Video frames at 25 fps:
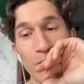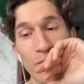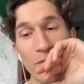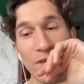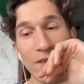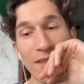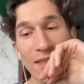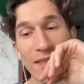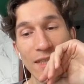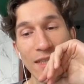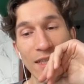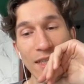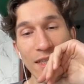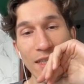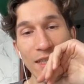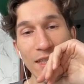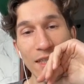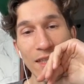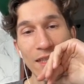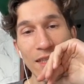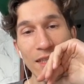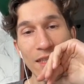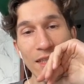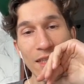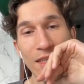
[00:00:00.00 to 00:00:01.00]

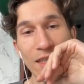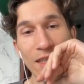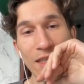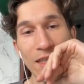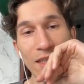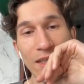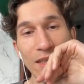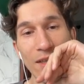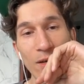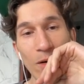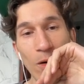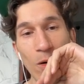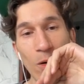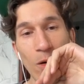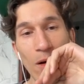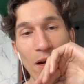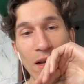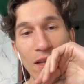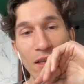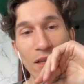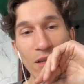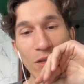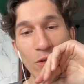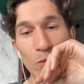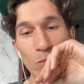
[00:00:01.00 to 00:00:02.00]
Six, or I
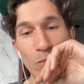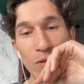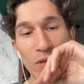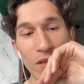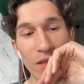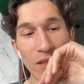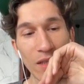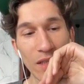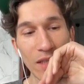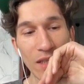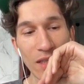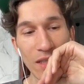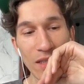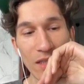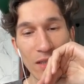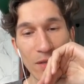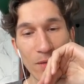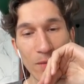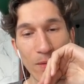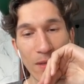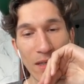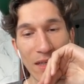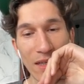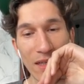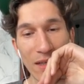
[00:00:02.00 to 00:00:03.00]
need to build this
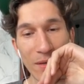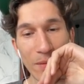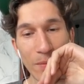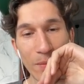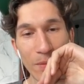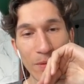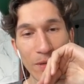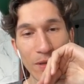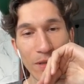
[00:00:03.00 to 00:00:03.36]
way up.